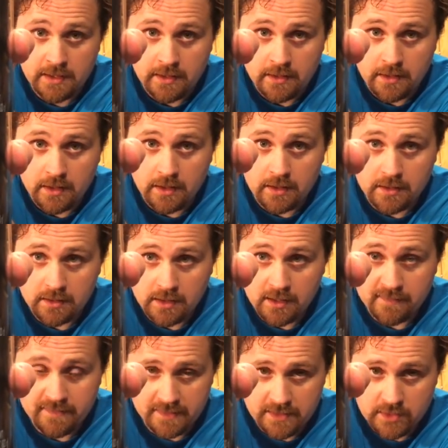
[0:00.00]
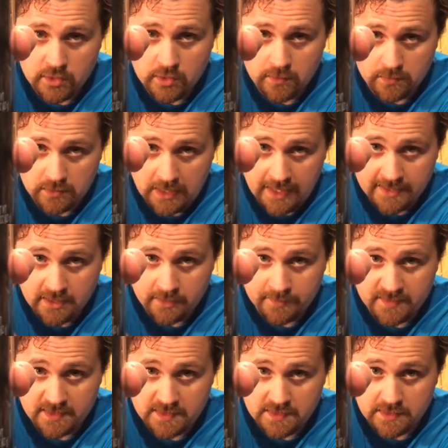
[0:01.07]
uh, of the new lineup
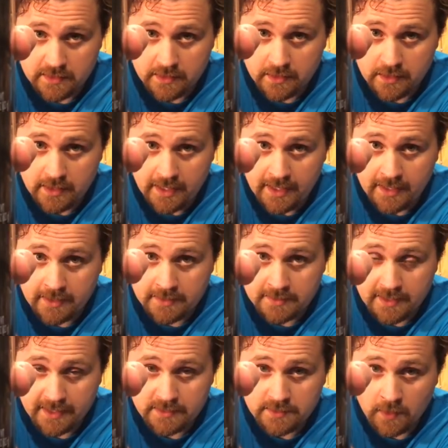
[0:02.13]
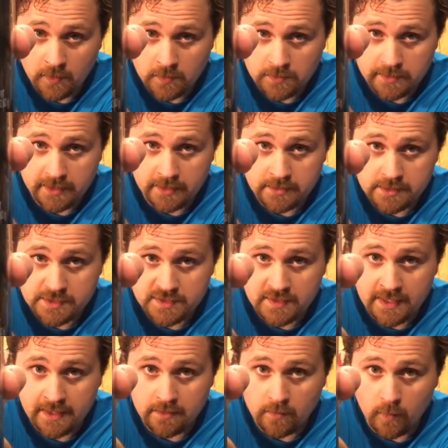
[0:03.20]
this year, and I totally
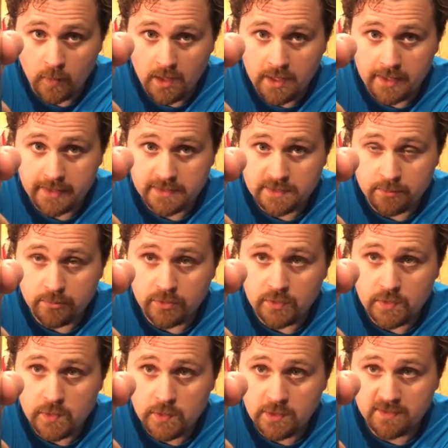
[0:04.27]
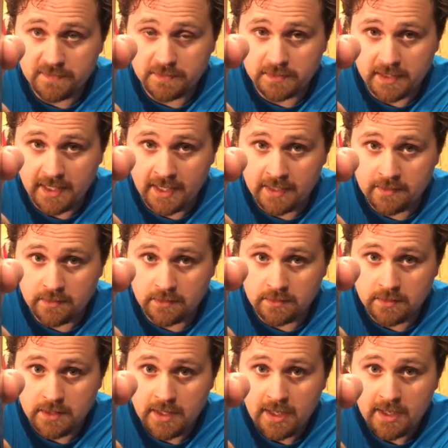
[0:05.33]
understand why. It's a beautiful candle.
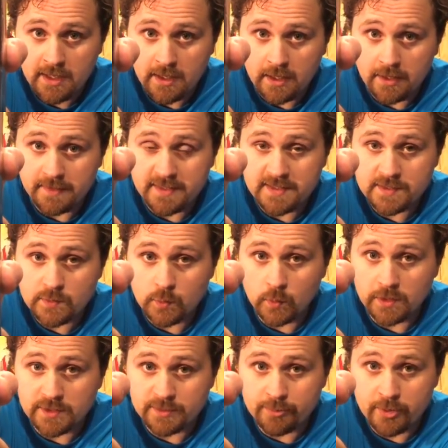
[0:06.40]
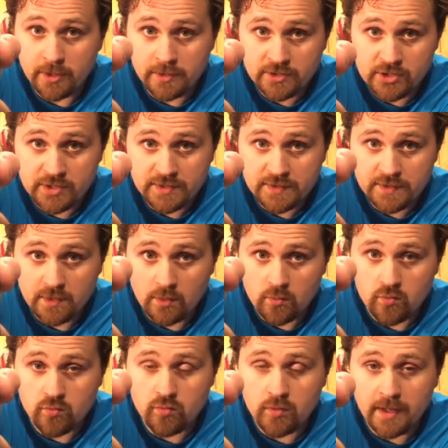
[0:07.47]
Uh, this was purchased
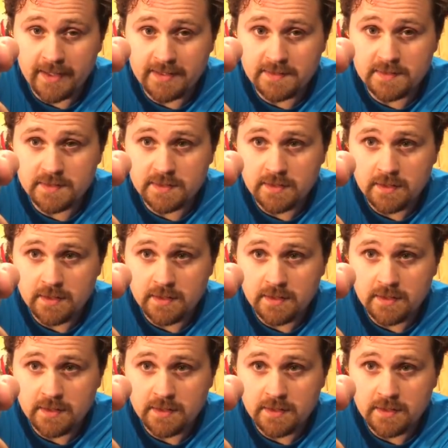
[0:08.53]
right